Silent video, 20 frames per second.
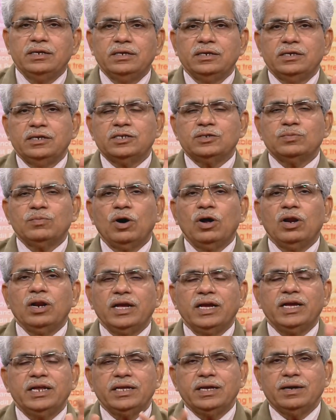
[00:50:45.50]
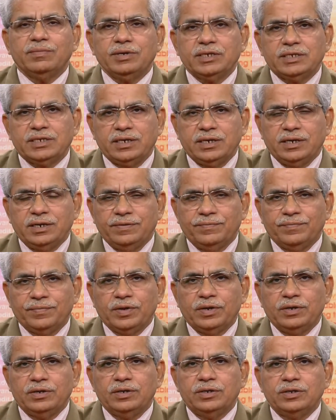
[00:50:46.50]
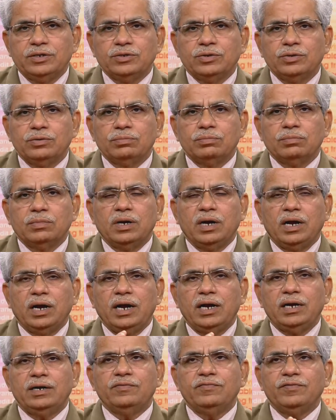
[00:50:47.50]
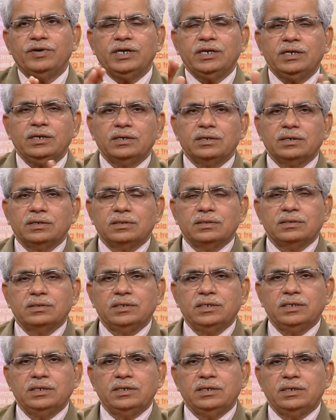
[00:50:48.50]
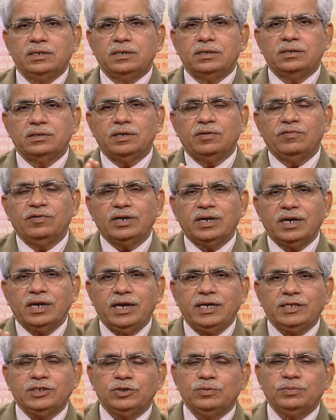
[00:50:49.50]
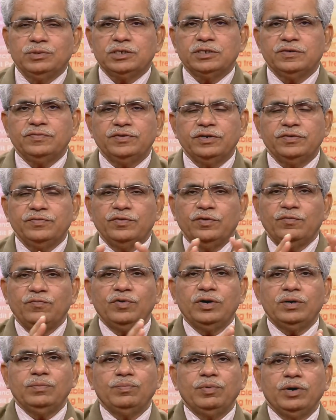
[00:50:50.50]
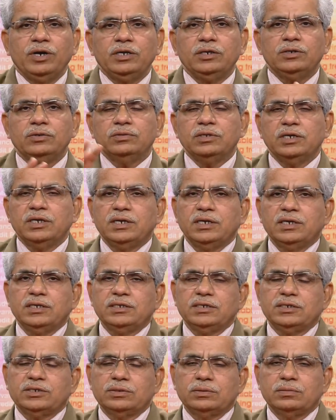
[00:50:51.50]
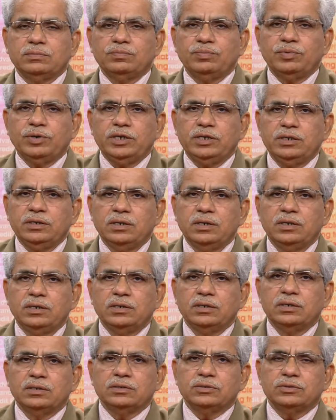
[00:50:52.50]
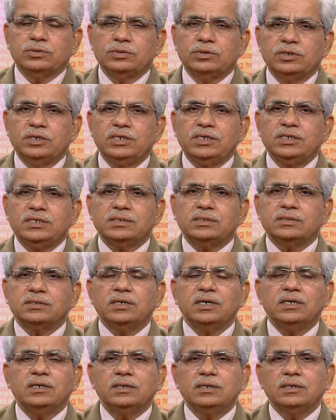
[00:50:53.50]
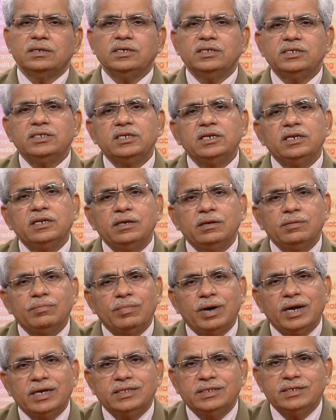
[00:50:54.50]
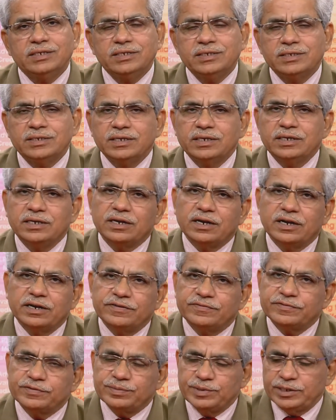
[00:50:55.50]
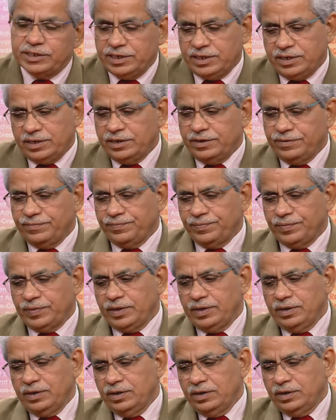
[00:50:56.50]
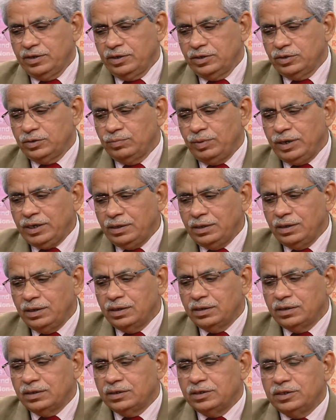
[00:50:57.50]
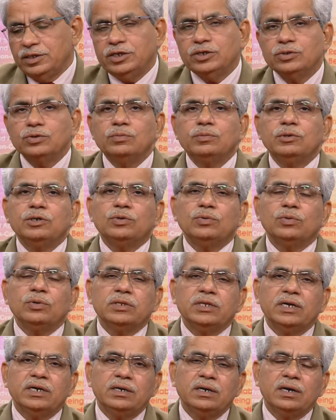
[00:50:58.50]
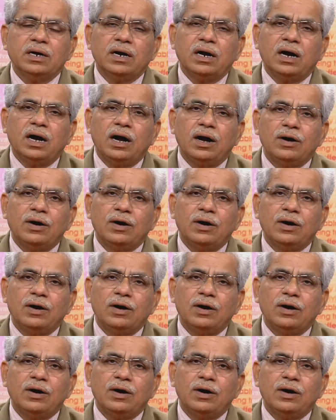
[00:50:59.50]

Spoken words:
small area basically. So, and when the worker has to be shifted from one point to the another point, so it is done easily by these airlifts basically. But they should be told that how